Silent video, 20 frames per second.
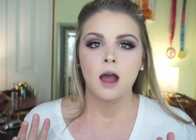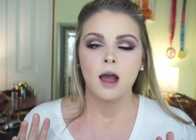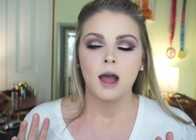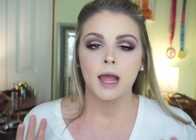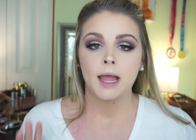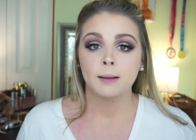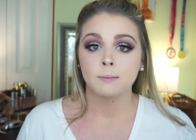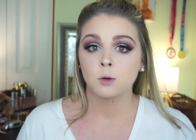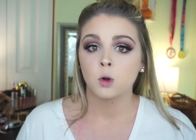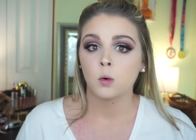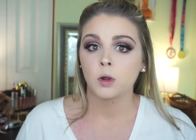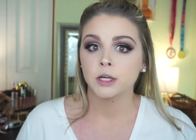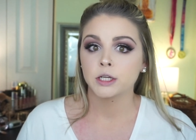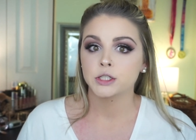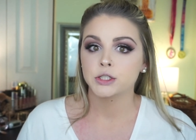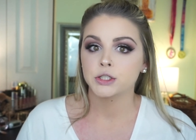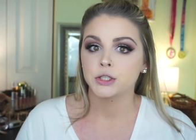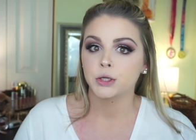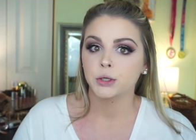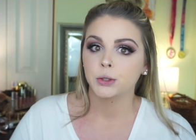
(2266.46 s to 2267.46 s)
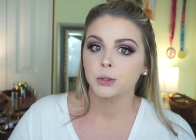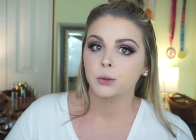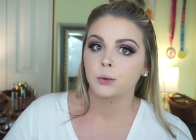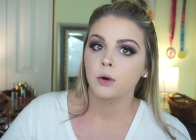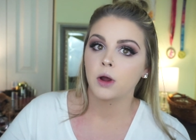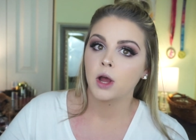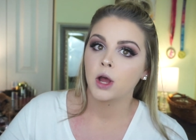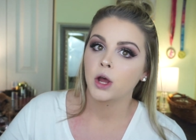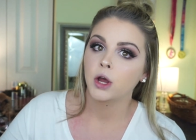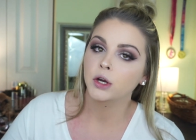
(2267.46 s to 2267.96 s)
I am going
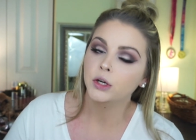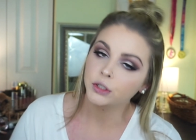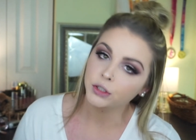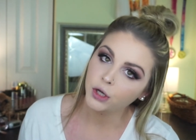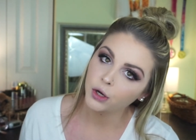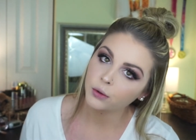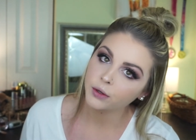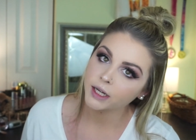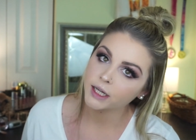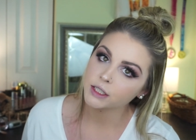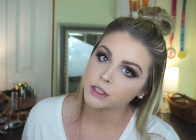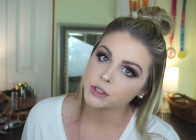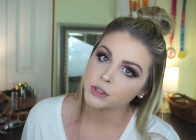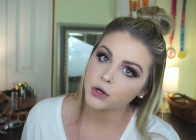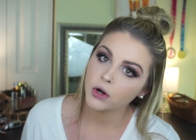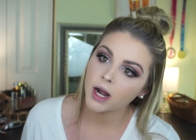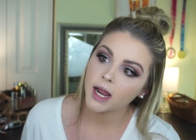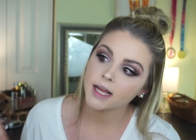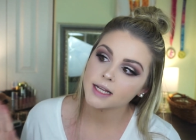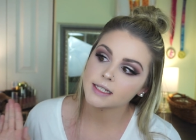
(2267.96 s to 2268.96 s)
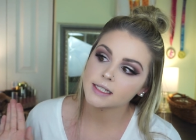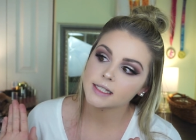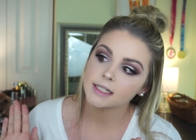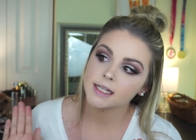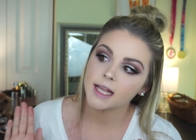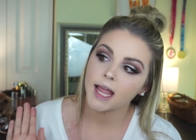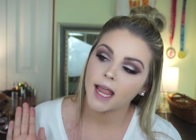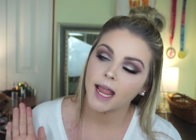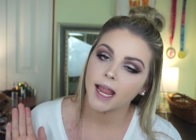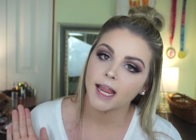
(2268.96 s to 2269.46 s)
to go get dressed,
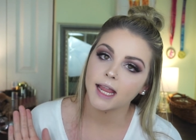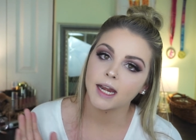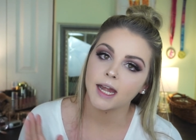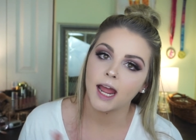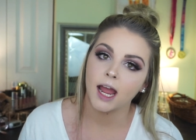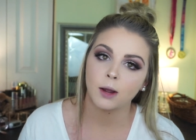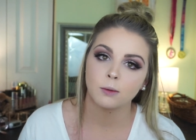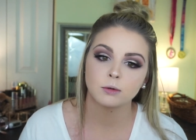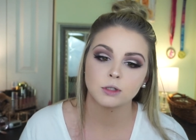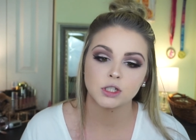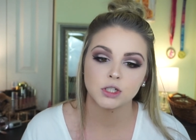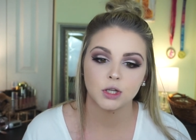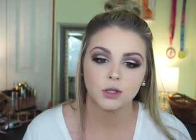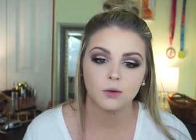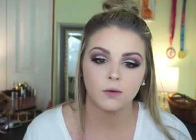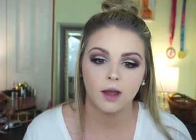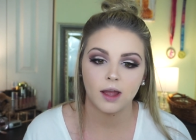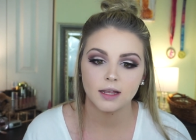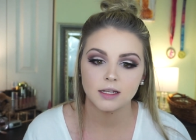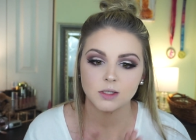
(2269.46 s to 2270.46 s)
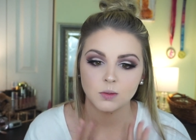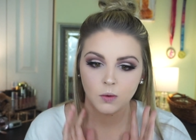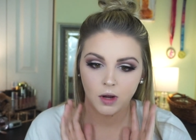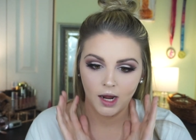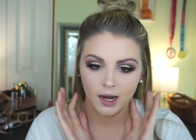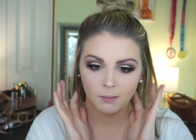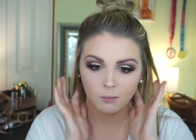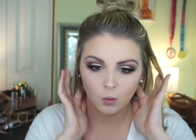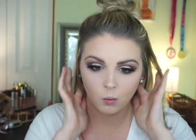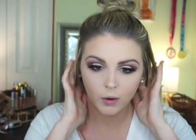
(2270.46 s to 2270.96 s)
and I will show you guys
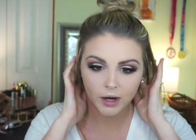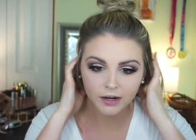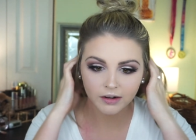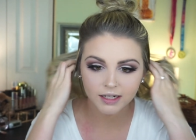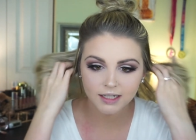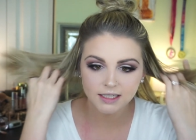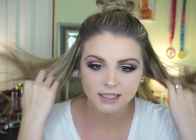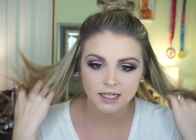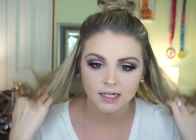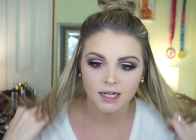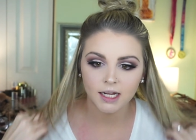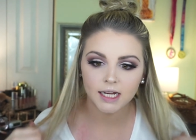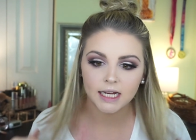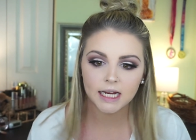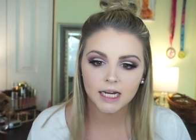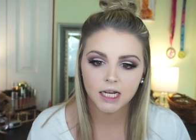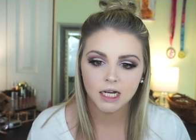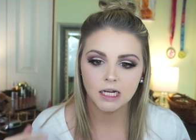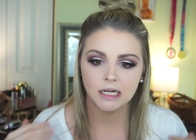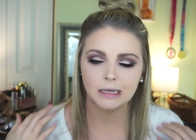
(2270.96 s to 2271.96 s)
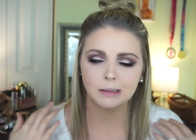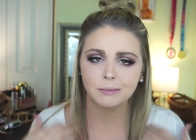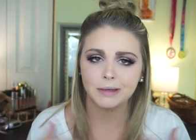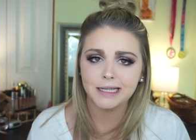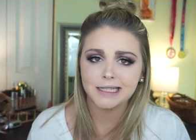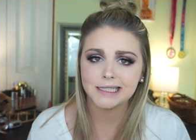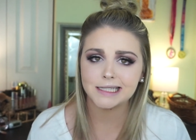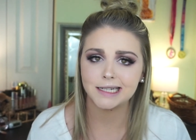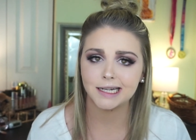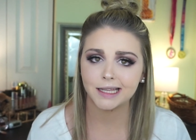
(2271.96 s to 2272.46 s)
what I'm wearing tonight.
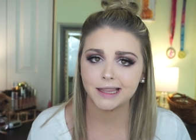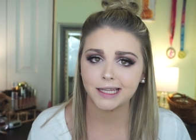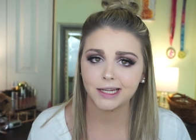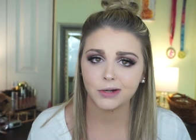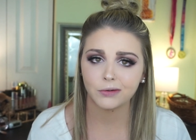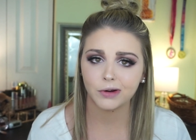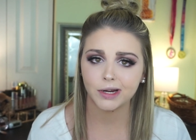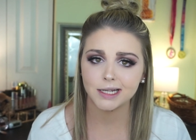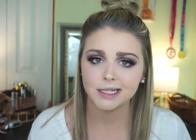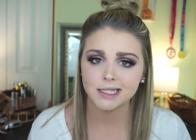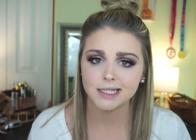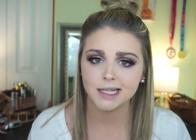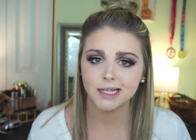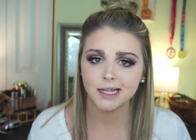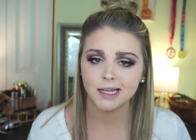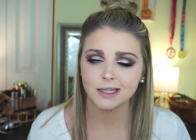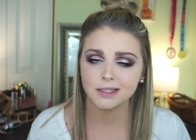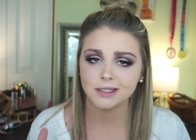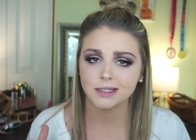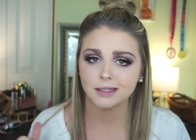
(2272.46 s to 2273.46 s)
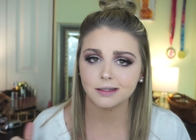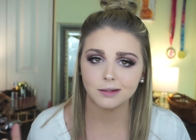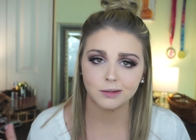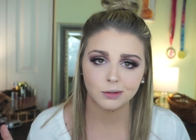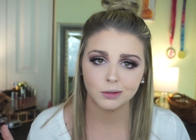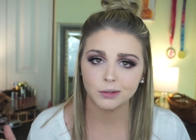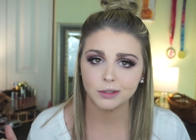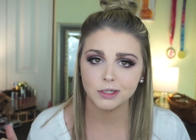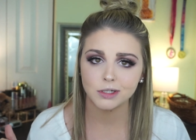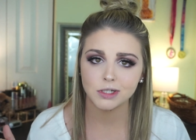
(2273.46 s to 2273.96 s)
It's nothing crazy. It's
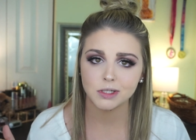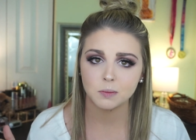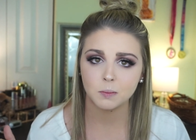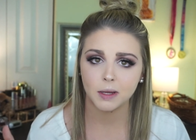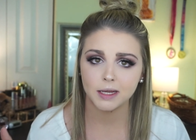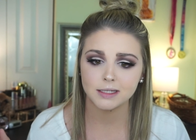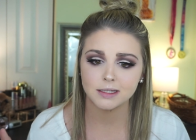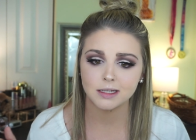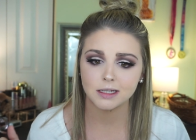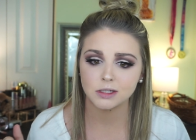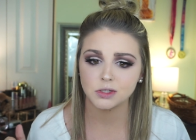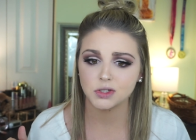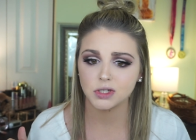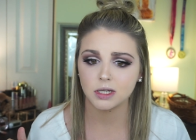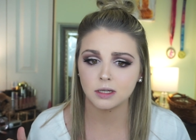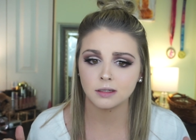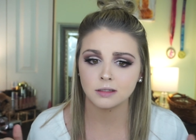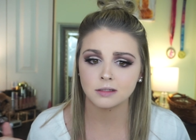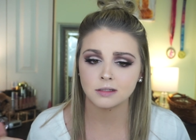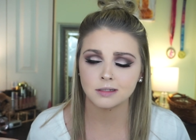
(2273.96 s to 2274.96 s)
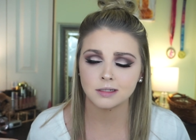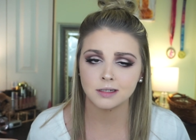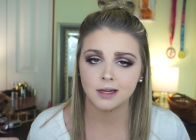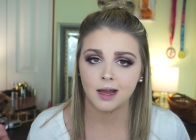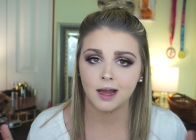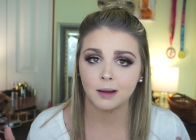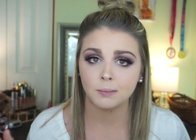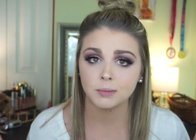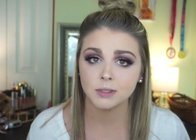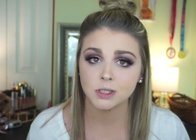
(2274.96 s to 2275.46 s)
literally just basic jeans, a
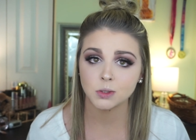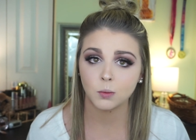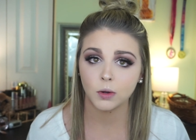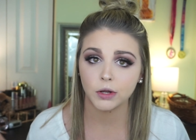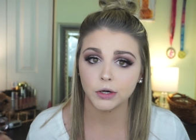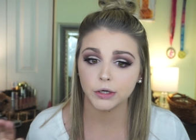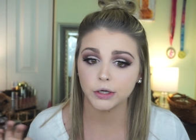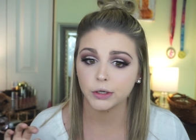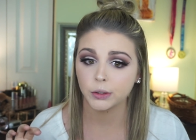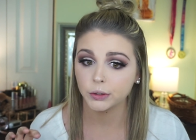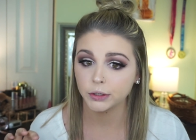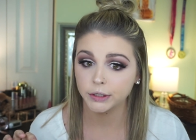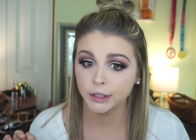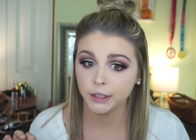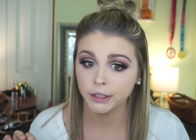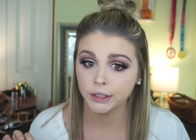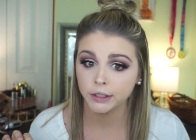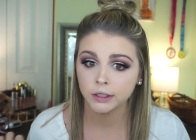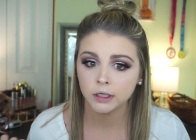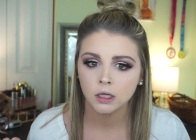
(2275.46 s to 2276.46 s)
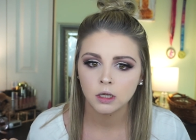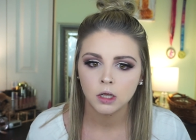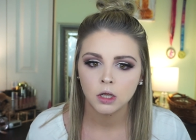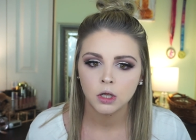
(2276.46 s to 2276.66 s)
top, a sweater, done.